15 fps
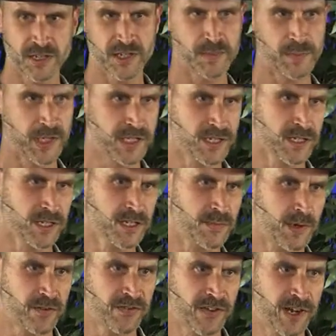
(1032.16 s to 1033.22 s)
displacing a
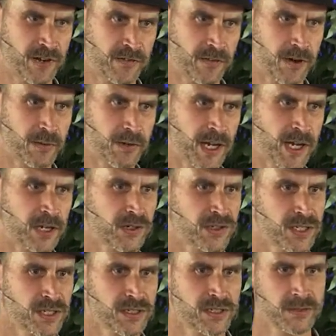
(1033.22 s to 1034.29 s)
small farmer
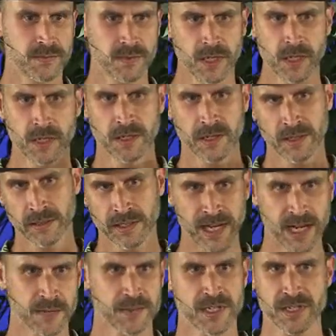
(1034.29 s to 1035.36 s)
ecosystem.
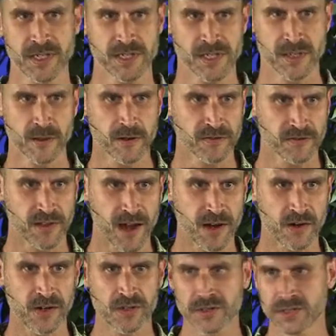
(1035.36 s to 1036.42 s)
Cannabis is just another
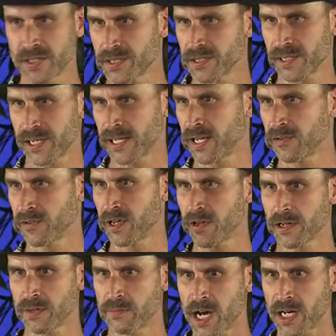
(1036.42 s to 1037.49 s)
flower, just like every other
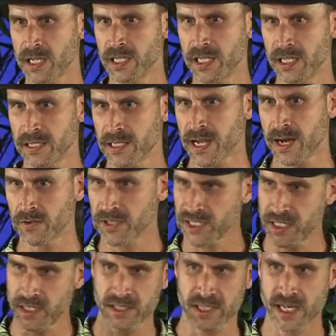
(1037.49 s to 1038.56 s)
commodity. Is now we're
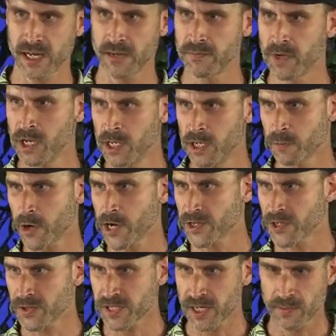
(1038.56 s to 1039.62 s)
seeing the same
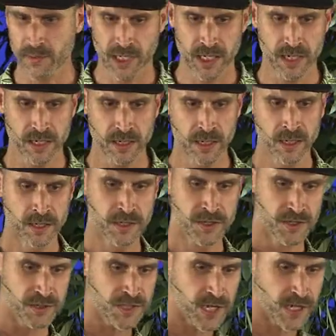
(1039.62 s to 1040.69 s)
pressures coming in.
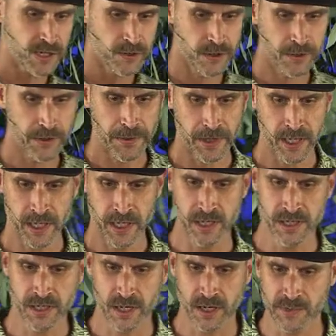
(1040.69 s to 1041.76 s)
So Sun and Earth
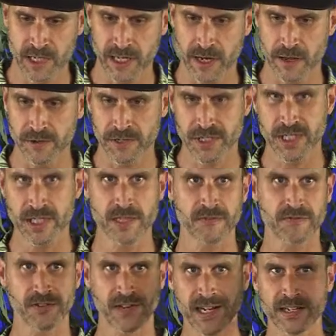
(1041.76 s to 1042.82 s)
is coming together, seeing,
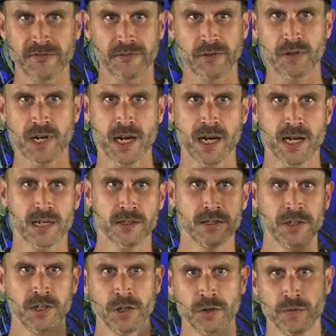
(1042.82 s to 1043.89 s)
finding Flow Kana,
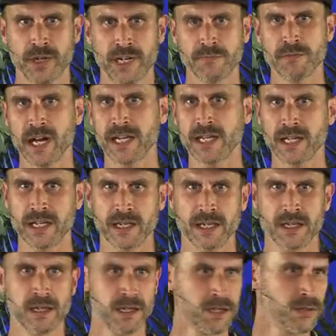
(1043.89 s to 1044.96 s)
reading
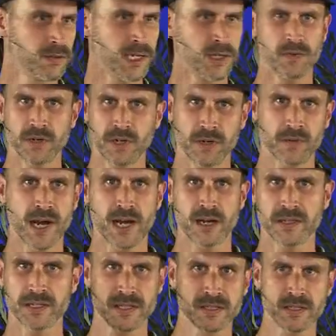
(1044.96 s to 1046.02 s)
Mikey, like, whoa, wow,
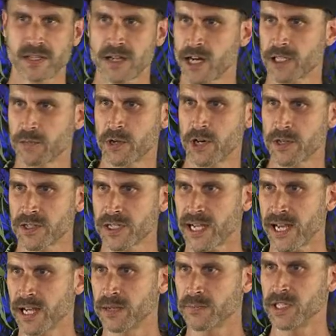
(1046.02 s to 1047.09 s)
this is the Dr. Bronner's of
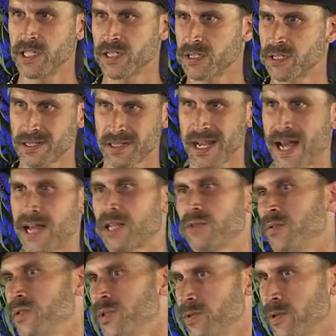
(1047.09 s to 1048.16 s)
cannabis. This is exactly
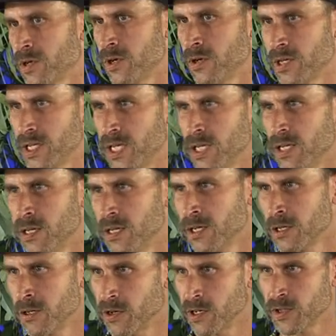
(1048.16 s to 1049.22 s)
what we do with coconut
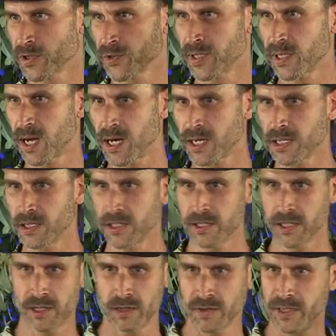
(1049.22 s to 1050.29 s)
oil in Sri Lanka.
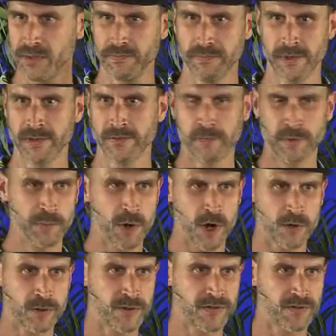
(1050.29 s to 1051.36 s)
You know, we, we, we
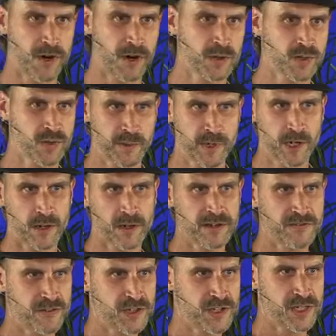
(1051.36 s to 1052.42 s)
partner with farmers. We bring all the
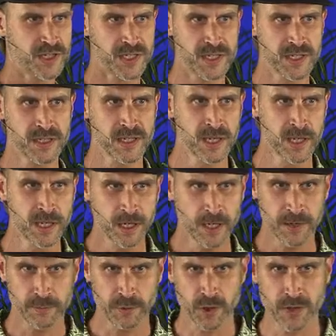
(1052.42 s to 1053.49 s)
efficiencies
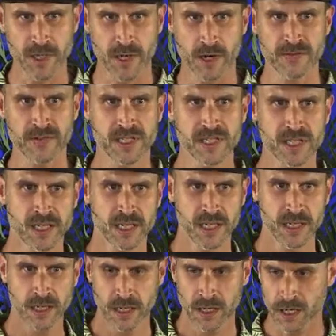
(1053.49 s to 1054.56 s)
of post-harvest
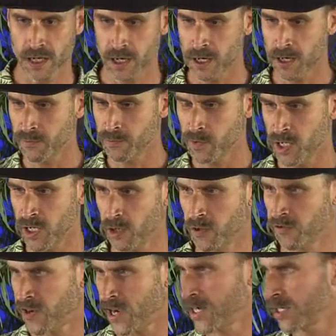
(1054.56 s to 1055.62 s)
um, you know,
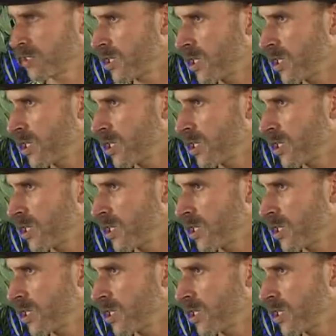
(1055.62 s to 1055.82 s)
find